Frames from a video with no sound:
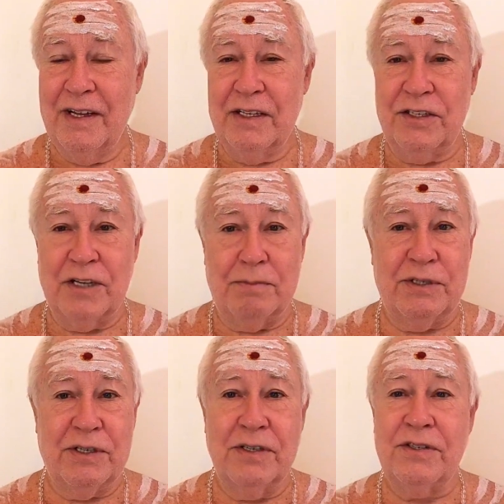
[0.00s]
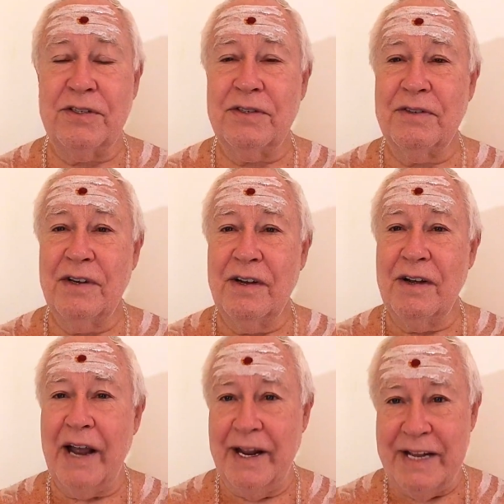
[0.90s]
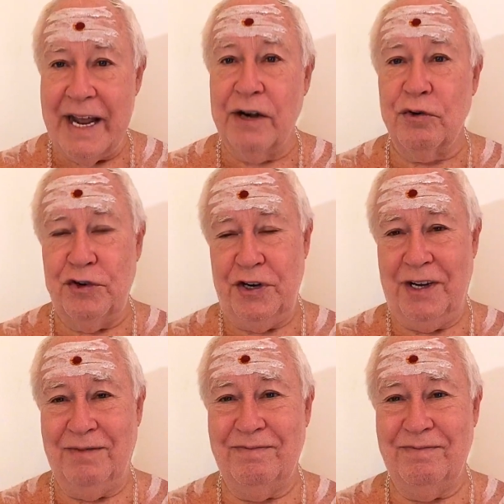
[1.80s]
the substance and the energy.